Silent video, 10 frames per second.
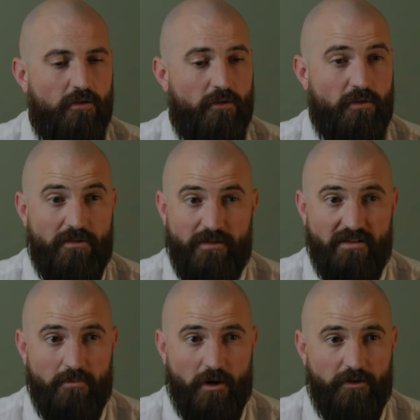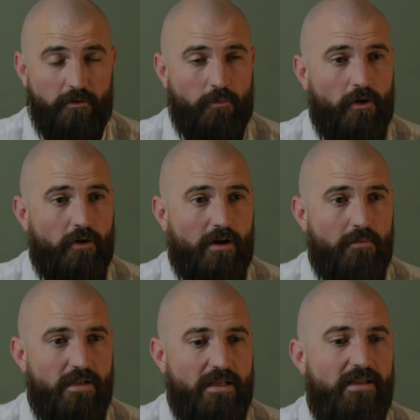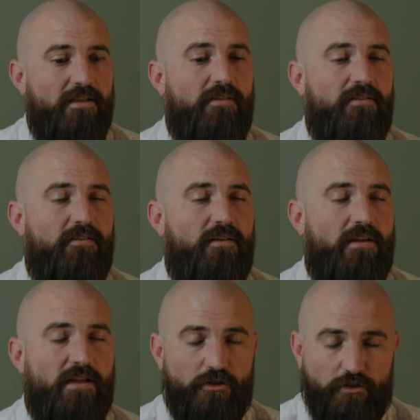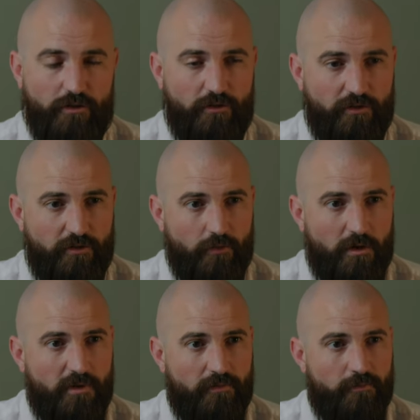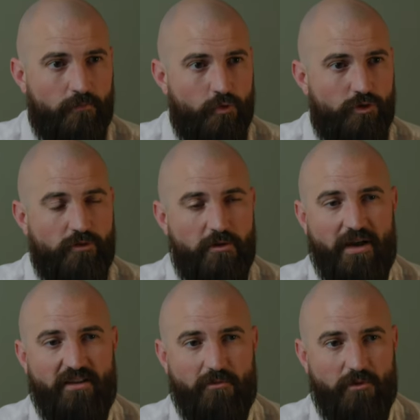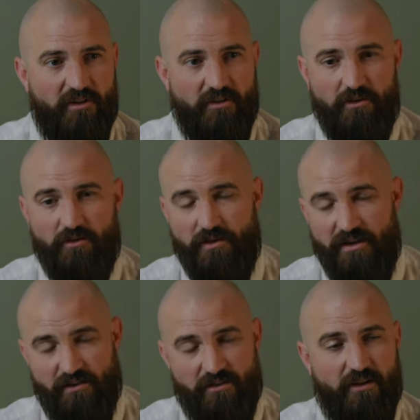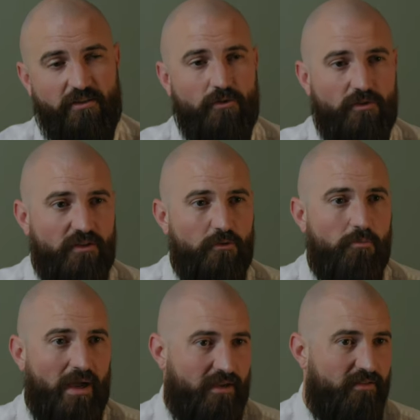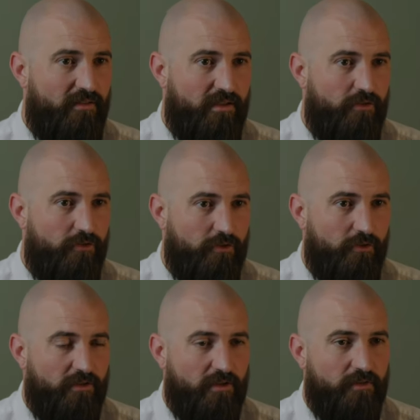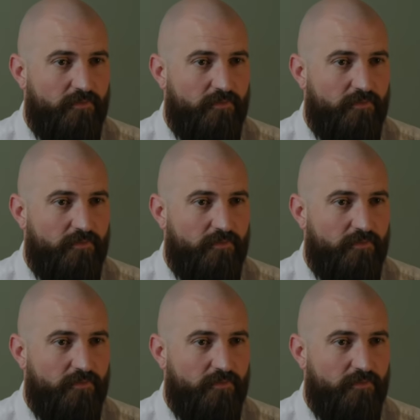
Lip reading: So the Affinity Partnership Programme is an introducer's agreement, which rebates a percentage of any successful deal back to the introducer.